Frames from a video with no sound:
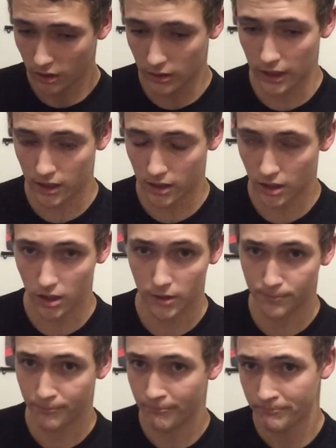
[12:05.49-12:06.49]
than
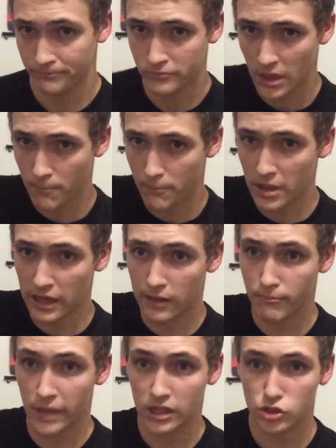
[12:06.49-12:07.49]
the big
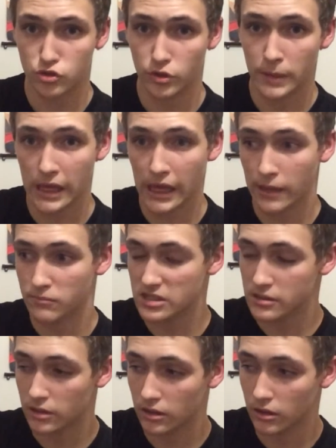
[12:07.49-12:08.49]
mainstream
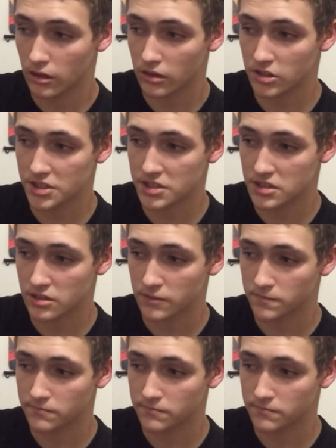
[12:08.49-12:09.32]
games. It's just,